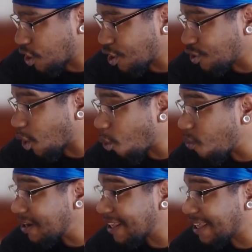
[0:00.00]
No
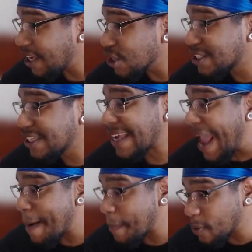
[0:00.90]
one here is
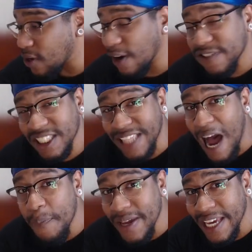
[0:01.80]
capable of
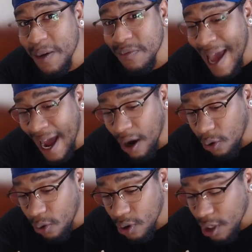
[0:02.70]
stopping him
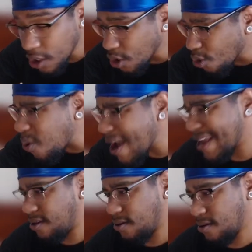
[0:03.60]
now. Wait.